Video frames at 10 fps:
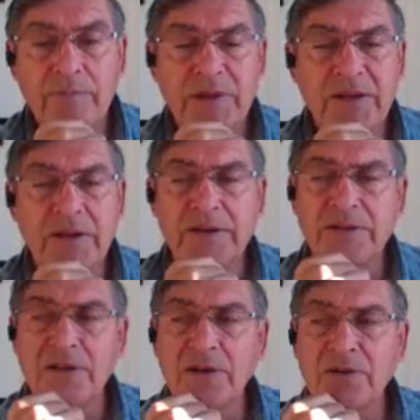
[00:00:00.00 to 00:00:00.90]

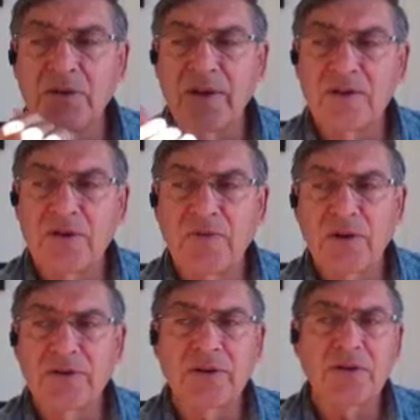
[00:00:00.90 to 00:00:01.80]
because they're too
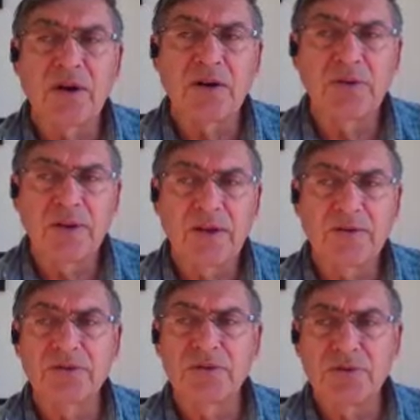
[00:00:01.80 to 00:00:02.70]
introverted to talk to the
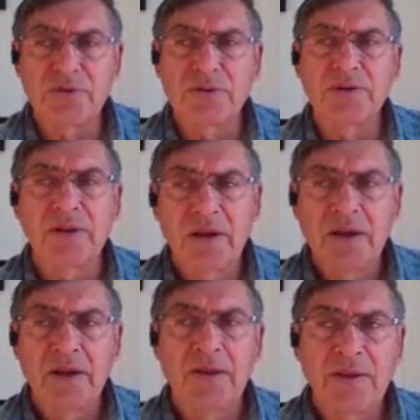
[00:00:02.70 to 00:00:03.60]
other student,
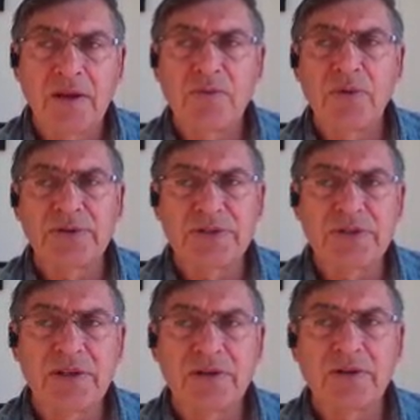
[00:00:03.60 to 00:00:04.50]
they will
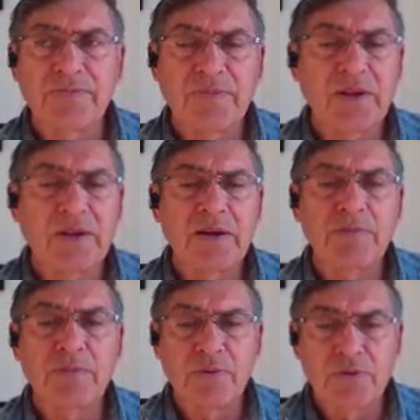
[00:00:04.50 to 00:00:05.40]
still
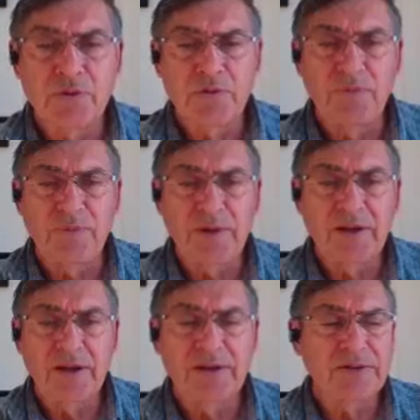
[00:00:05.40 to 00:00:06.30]
improve,
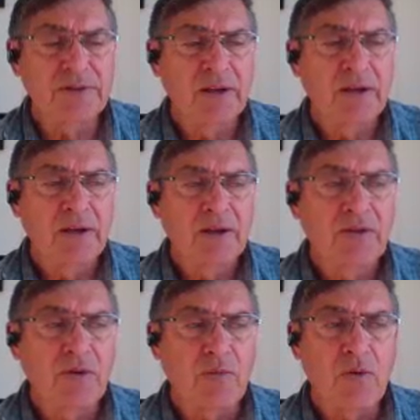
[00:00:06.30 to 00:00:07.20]
because
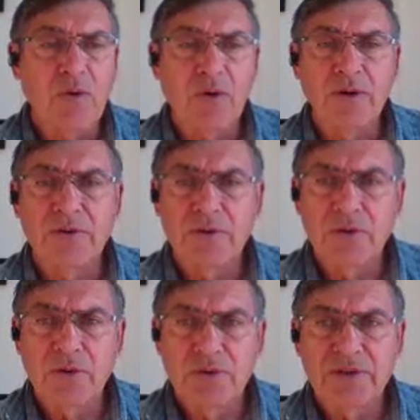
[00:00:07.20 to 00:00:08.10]
the more you
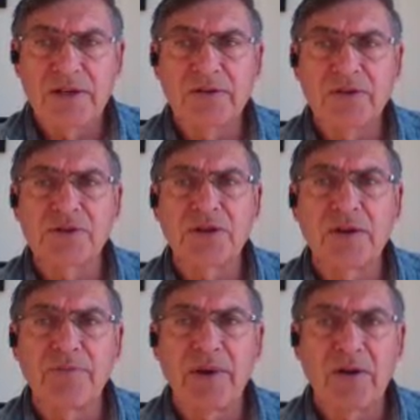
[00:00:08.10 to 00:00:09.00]
use English,
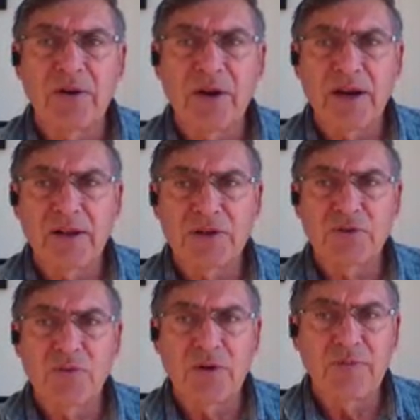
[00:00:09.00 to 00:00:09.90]
the better your
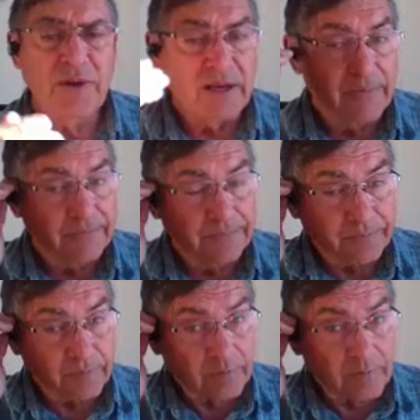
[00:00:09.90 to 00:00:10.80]
English will be.
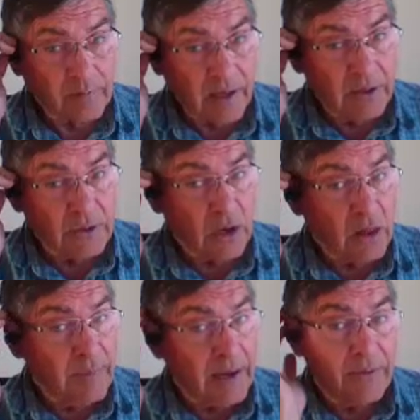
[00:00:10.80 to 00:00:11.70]
It's
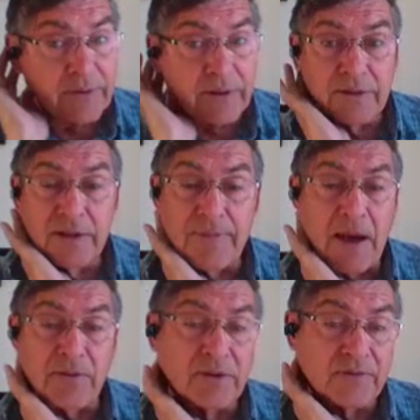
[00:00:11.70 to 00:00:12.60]
all about the
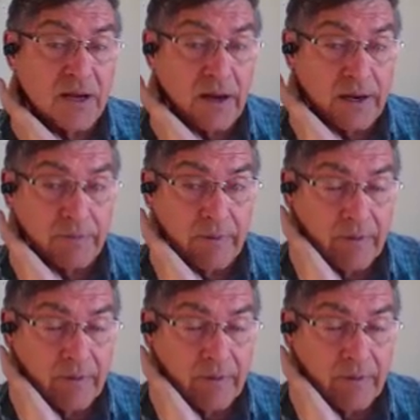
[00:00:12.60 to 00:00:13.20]
amount of time.